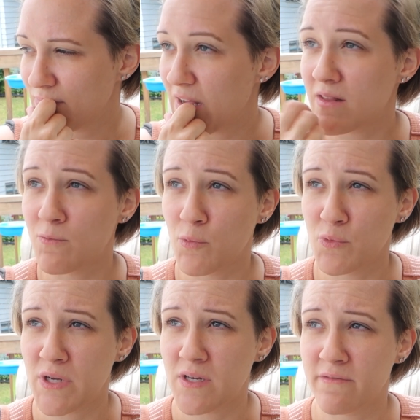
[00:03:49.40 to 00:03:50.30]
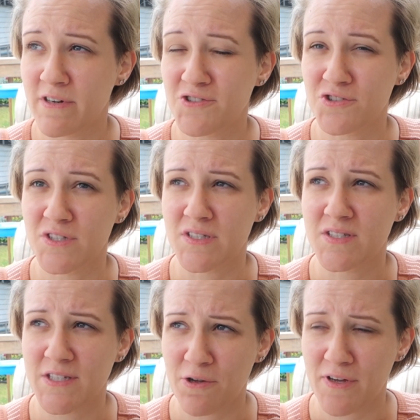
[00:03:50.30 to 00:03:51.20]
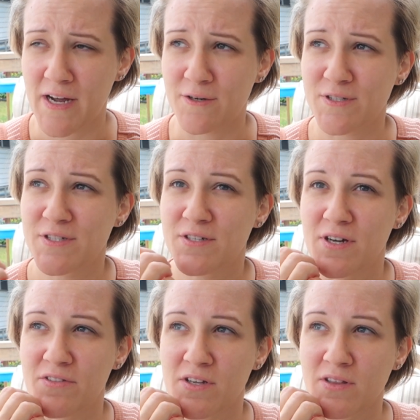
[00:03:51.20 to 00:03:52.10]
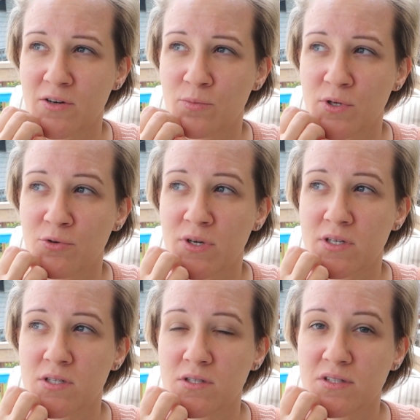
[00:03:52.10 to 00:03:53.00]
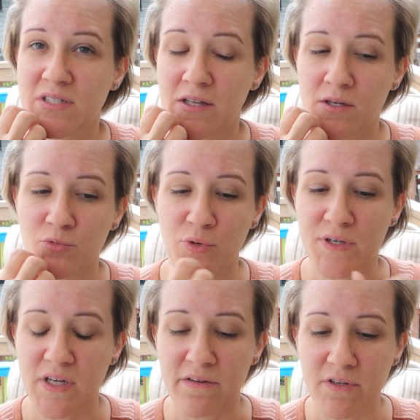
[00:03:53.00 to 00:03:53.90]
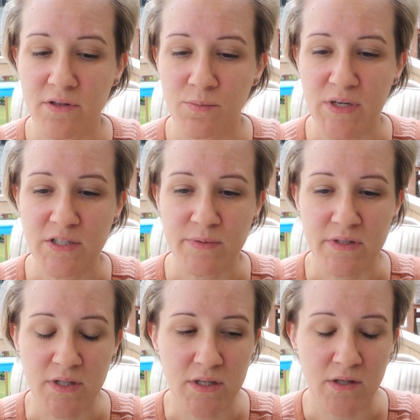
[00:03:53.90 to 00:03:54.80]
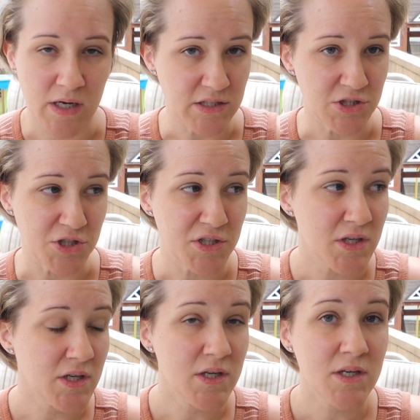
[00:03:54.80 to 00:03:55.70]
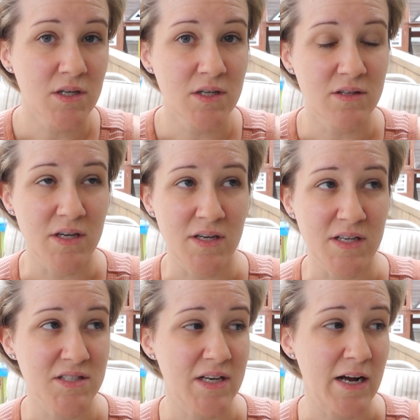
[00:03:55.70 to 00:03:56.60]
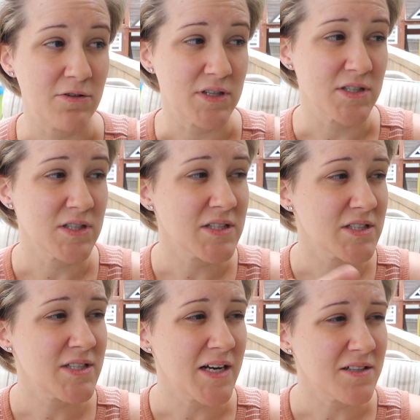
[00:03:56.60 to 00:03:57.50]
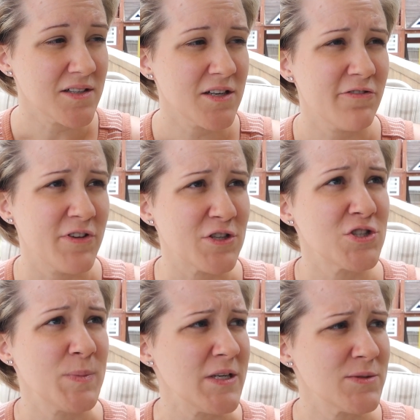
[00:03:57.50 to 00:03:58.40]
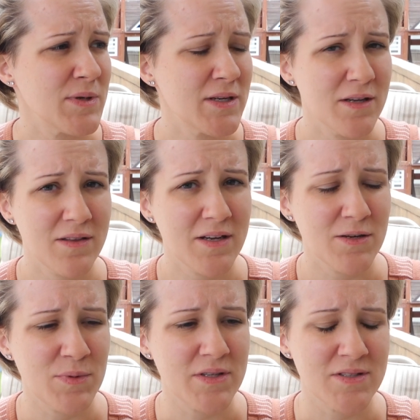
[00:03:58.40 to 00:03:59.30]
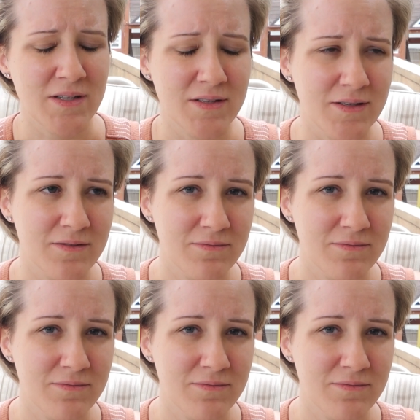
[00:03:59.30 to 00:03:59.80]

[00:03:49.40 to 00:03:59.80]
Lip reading: And then when we eventually sell the house, I think that would be a great selling point to have like the basement like nicer than it is now. Like, it's because it's technically a finished basement, I think, but it's not like